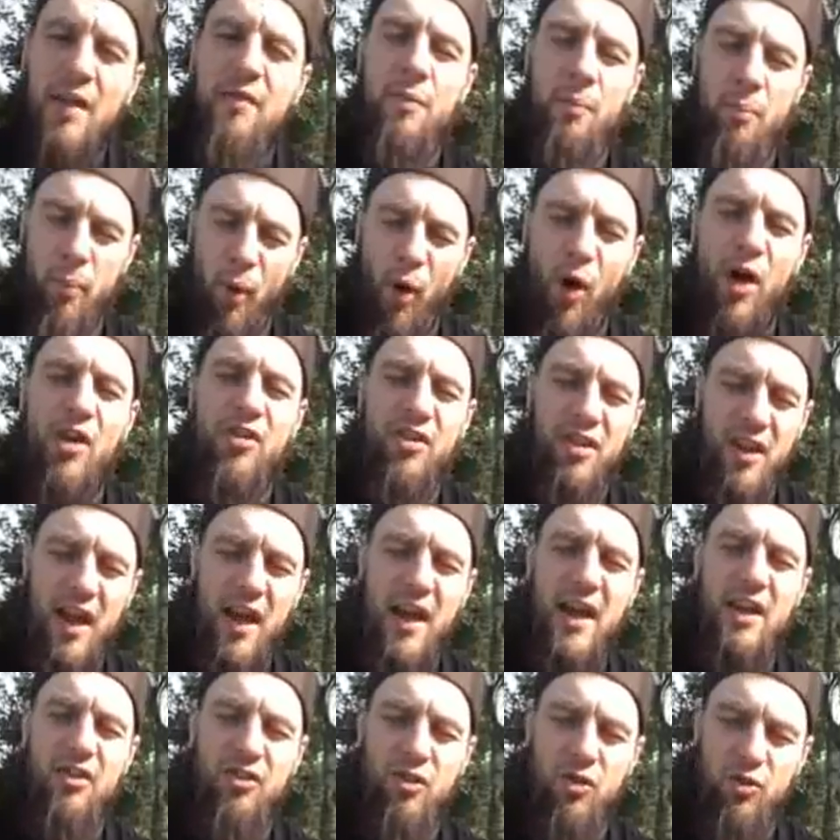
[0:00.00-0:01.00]
even
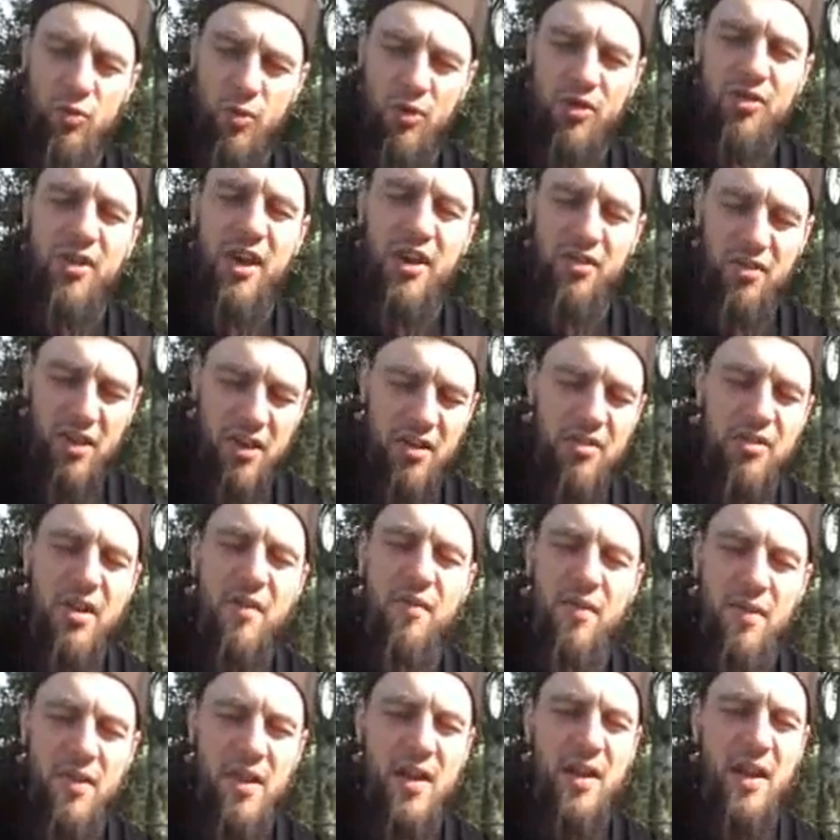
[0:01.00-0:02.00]
boys at that age, because we were
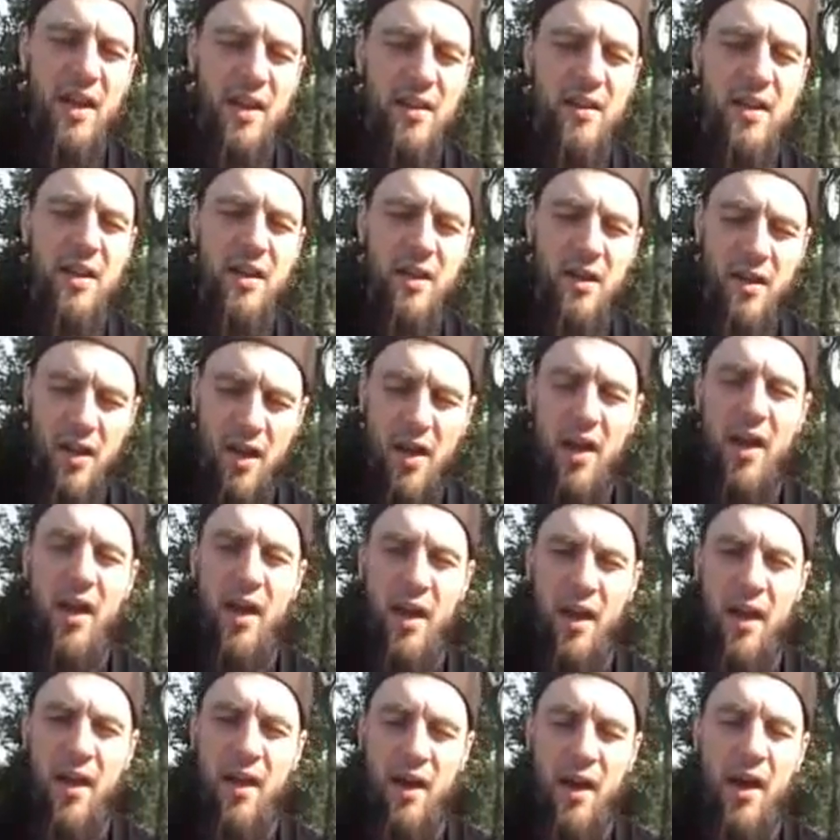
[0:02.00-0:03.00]
16, 17, 18
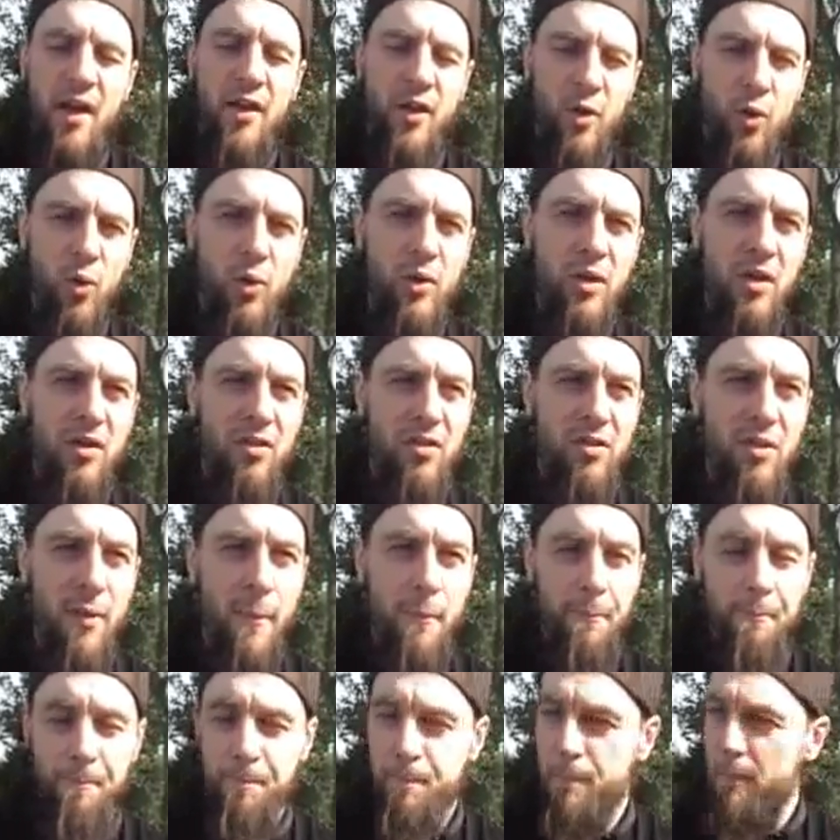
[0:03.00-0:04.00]
at the
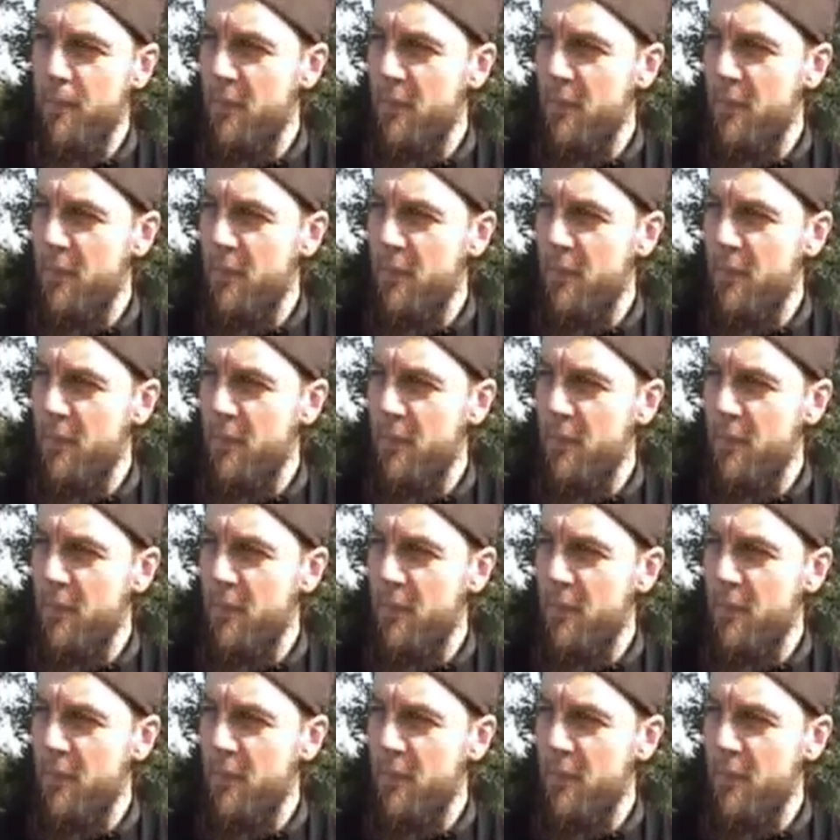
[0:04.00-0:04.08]
oldest.